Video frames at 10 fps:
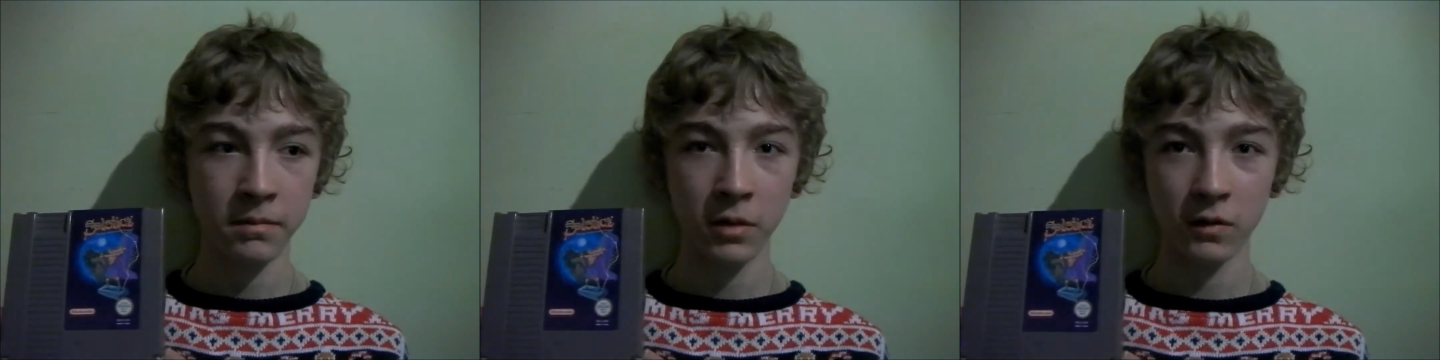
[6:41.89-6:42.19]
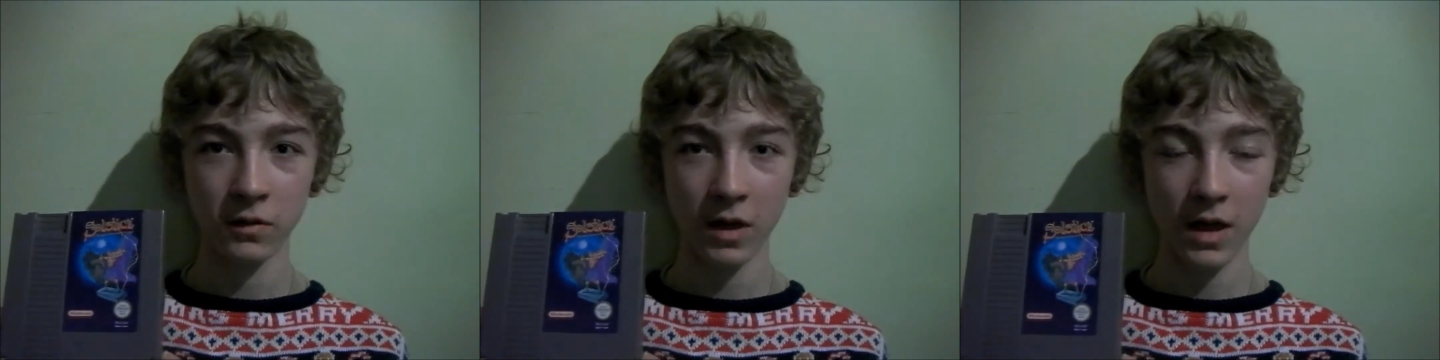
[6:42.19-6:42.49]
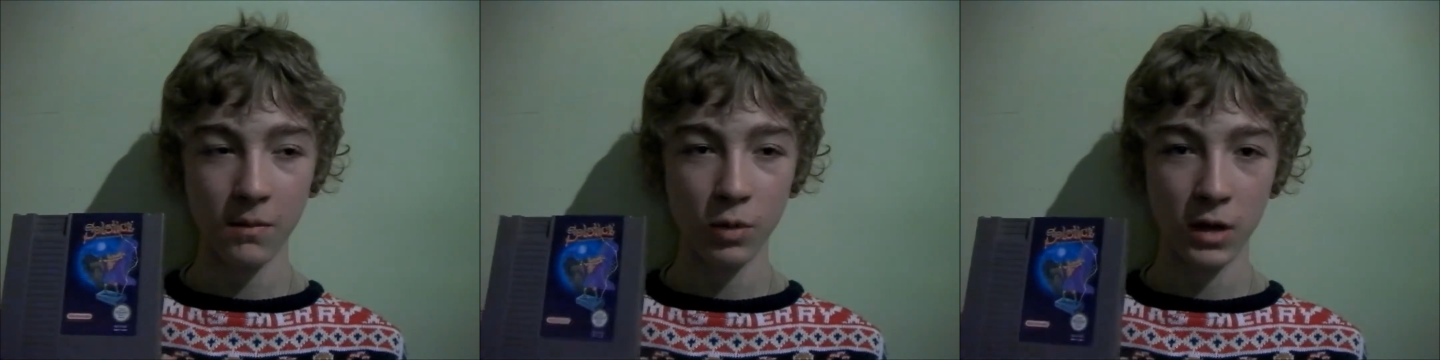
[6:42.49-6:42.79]
puzzle
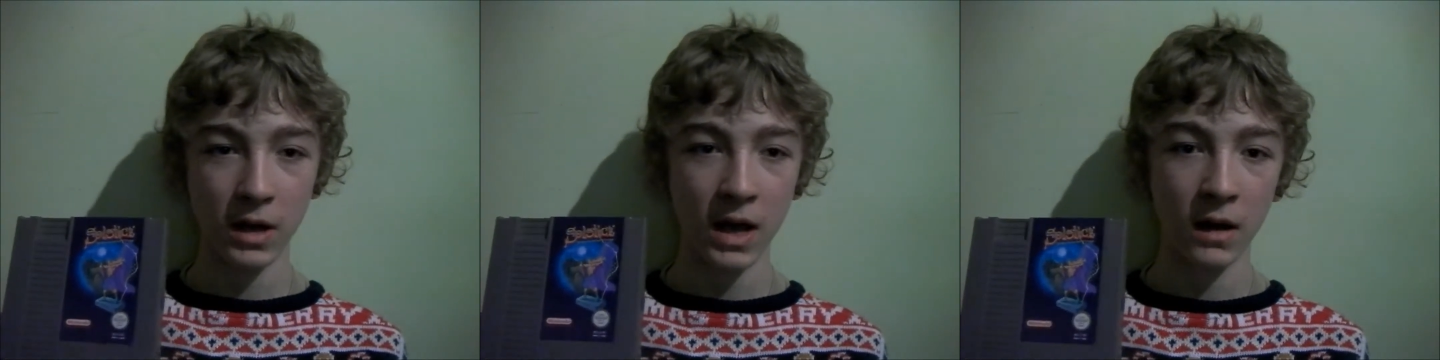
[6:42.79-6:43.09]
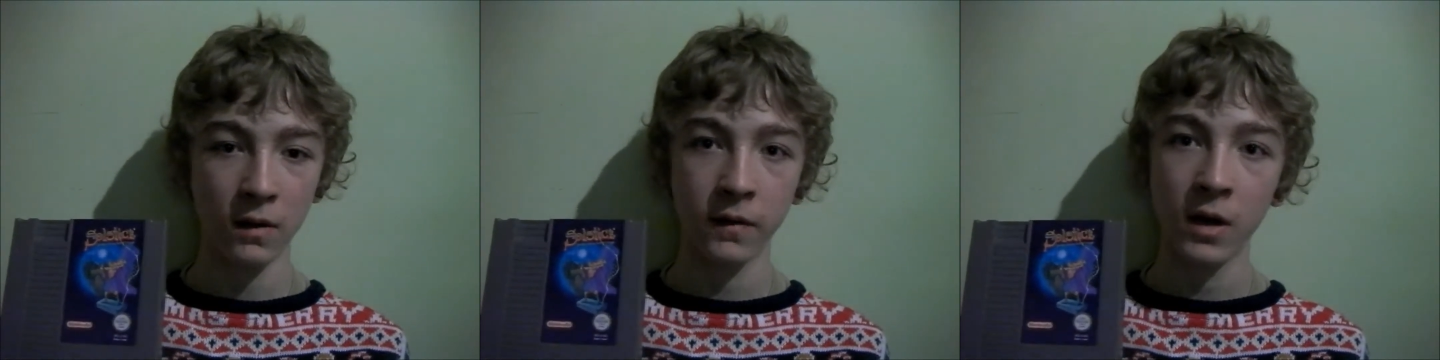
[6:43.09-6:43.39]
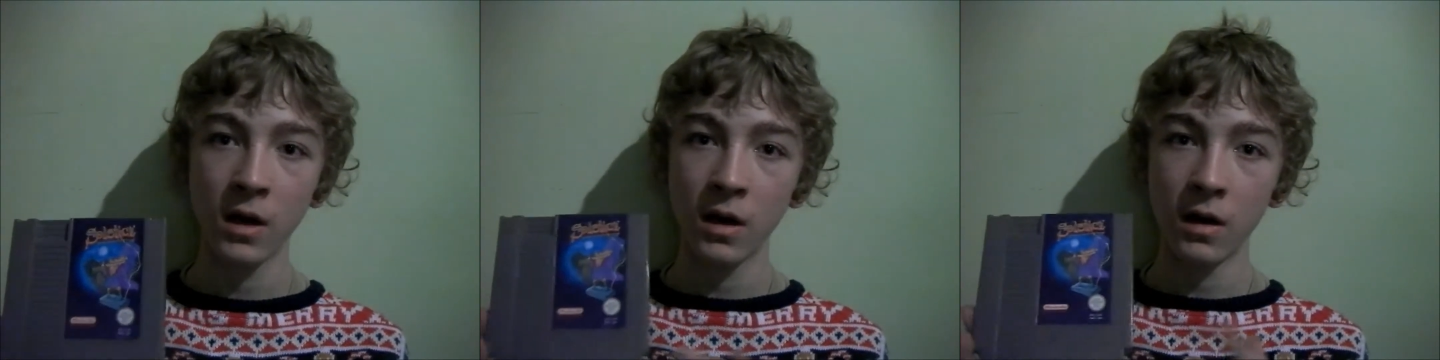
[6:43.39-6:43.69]
game where you kind of
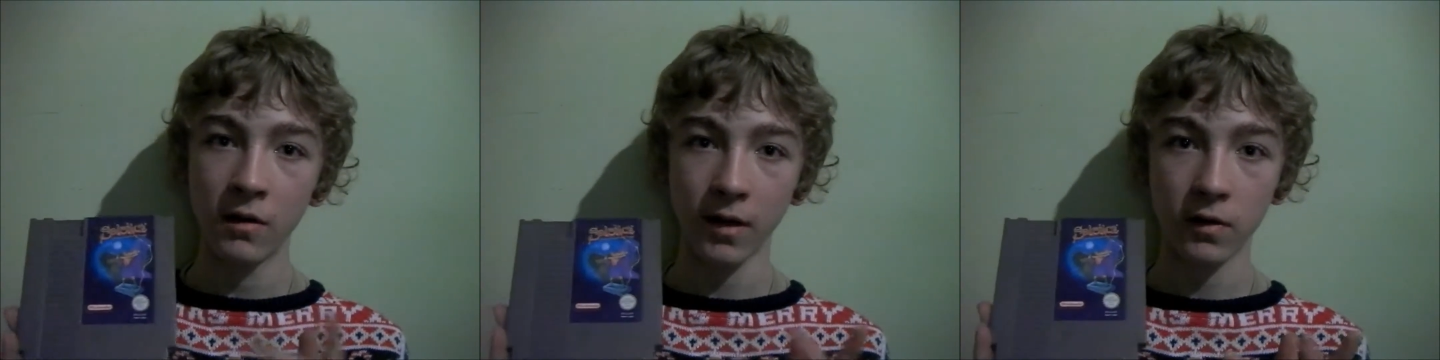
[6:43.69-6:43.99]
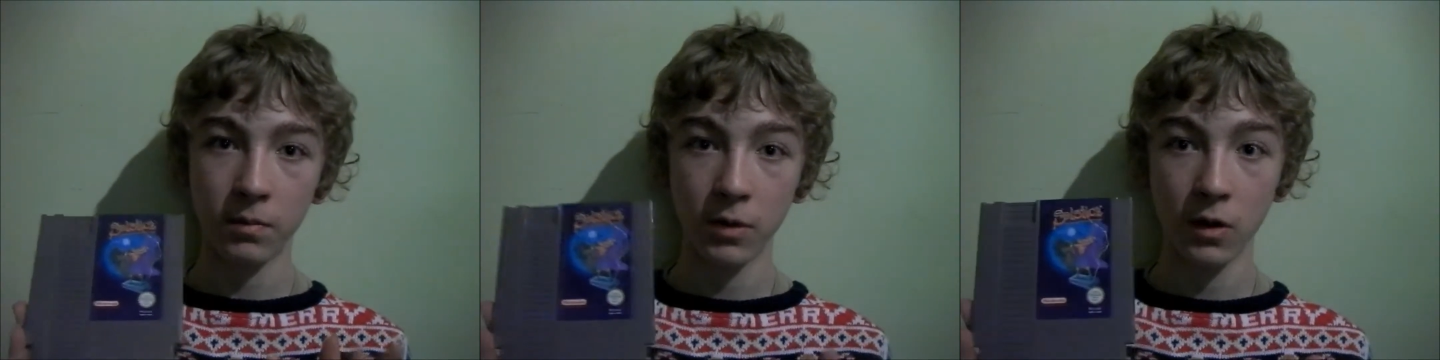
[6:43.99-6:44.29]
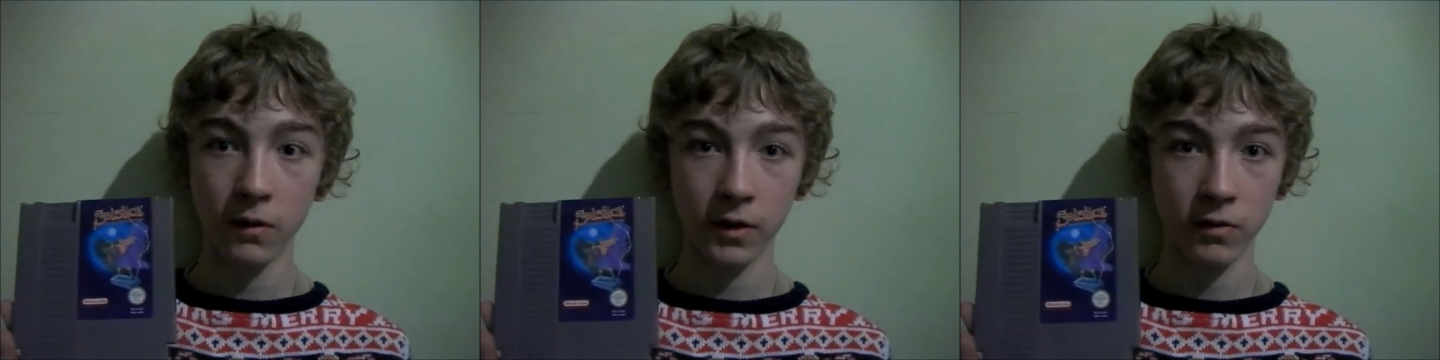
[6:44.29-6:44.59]
are
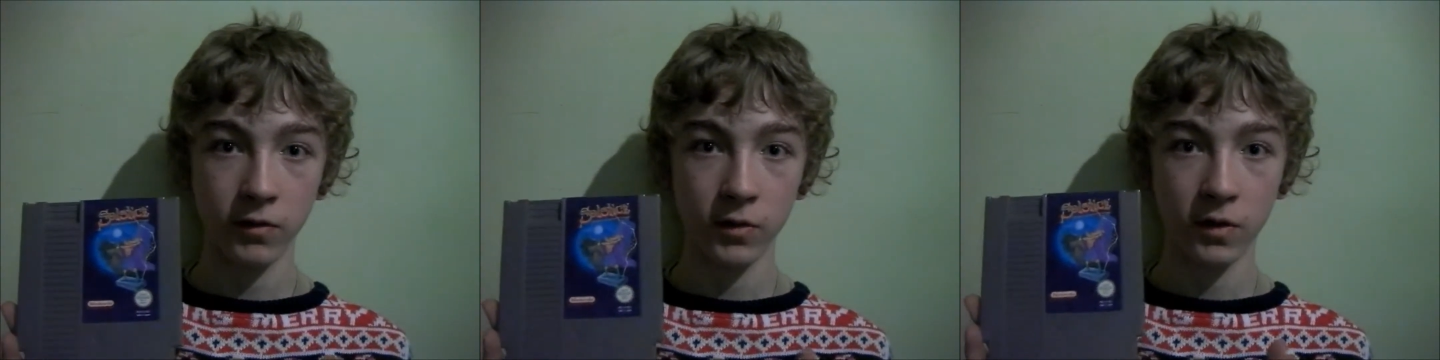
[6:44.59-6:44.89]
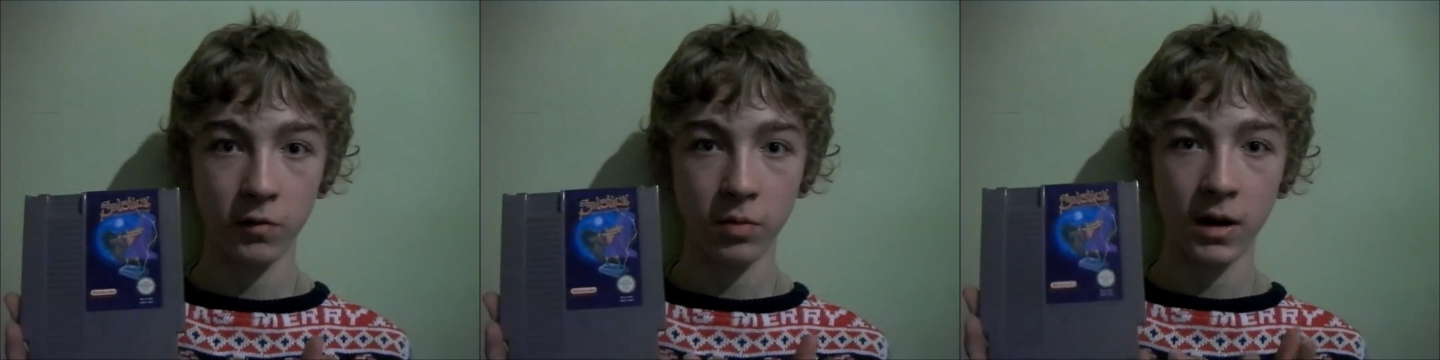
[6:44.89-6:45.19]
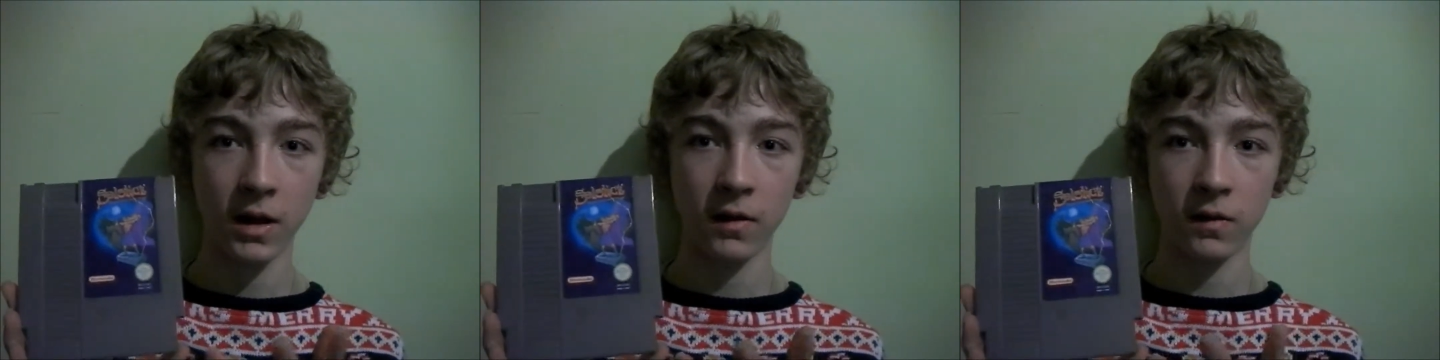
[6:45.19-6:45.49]
exploring through this
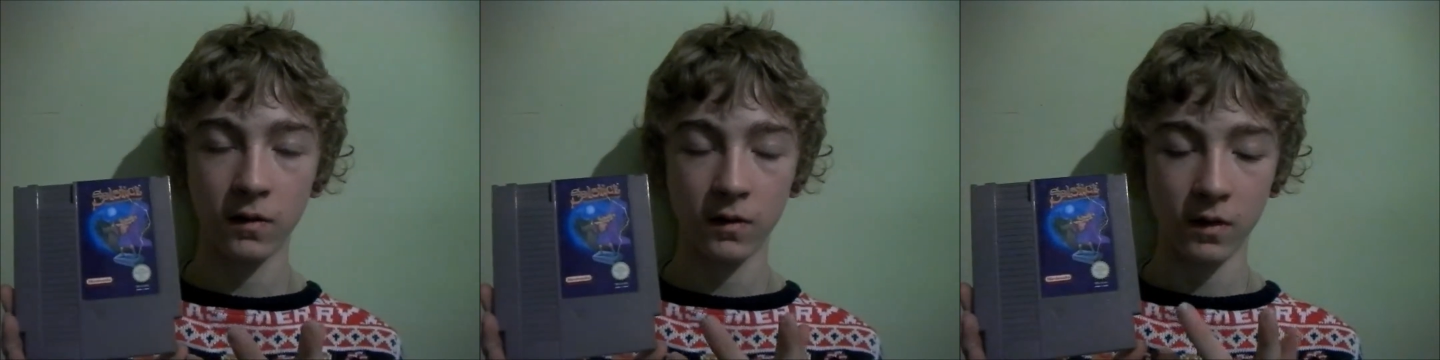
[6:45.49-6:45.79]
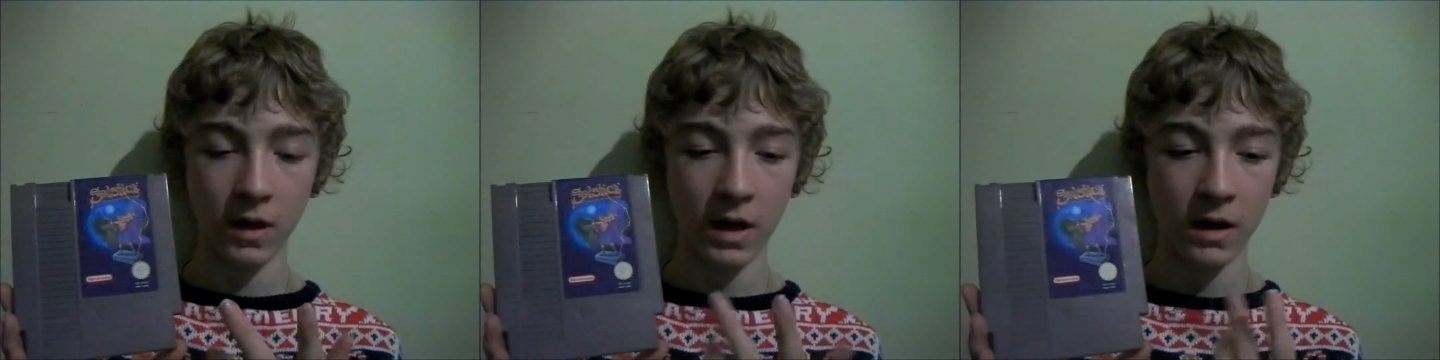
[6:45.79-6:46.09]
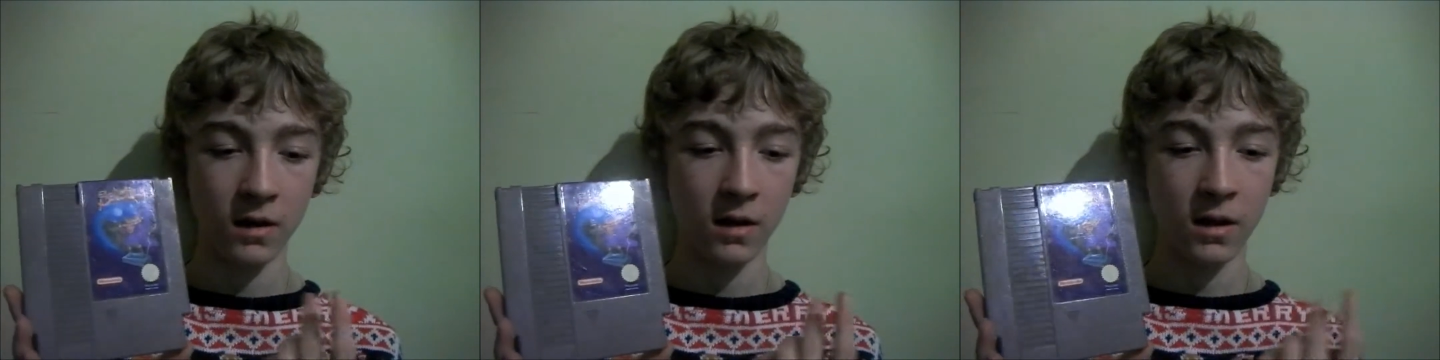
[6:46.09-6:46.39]
place and